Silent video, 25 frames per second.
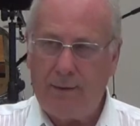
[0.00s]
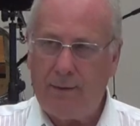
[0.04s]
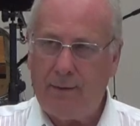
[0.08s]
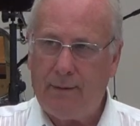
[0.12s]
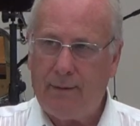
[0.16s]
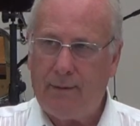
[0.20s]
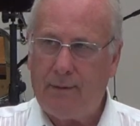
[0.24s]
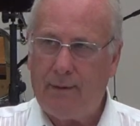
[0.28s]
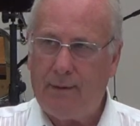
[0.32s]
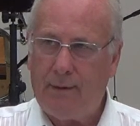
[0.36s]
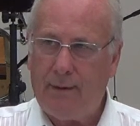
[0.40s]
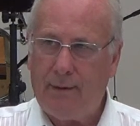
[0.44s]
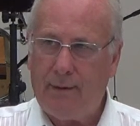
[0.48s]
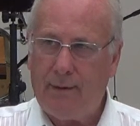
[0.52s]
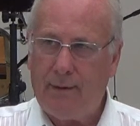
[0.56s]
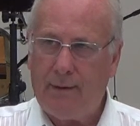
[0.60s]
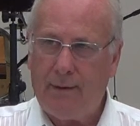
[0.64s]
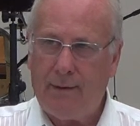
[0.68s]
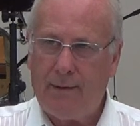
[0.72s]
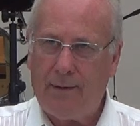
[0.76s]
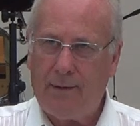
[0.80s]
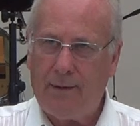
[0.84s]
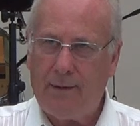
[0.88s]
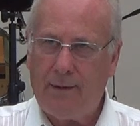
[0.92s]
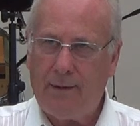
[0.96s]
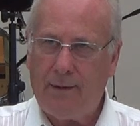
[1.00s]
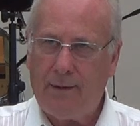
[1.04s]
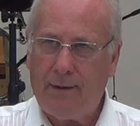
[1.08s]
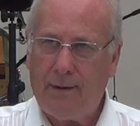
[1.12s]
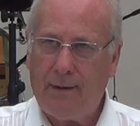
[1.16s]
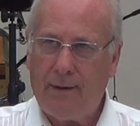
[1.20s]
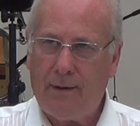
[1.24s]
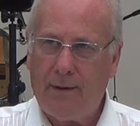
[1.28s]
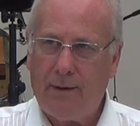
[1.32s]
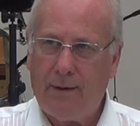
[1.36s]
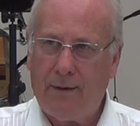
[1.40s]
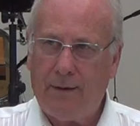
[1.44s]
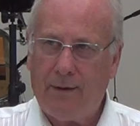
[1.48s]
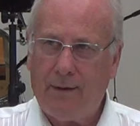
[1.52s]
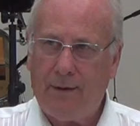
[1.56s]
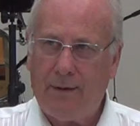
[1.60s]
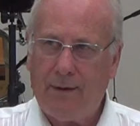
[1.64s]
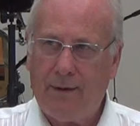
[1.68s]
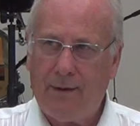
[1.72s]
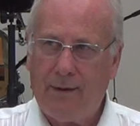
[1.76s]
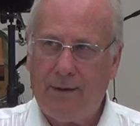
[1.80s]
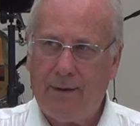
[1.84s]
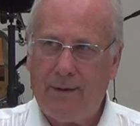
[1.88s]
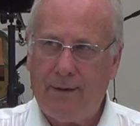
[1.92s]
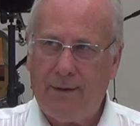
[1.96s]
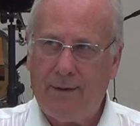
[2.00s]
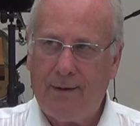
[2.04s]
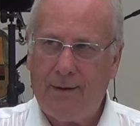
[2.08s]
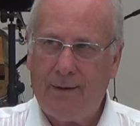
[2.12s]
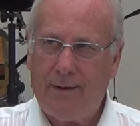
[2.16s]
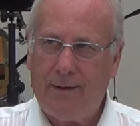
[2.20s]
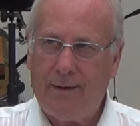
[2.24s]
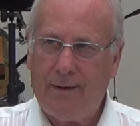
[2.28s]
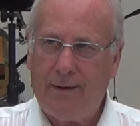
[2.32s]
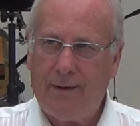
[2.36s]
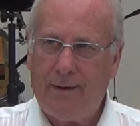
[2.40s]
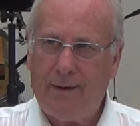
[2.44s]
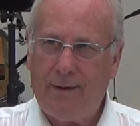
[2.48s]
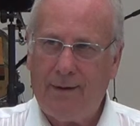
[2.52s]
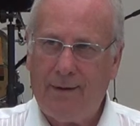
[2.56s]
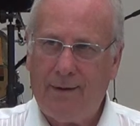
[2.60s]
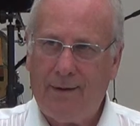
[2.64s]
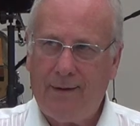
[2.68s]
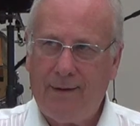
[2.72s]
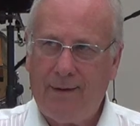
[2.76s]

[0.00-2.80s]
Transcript: Nobody speaks.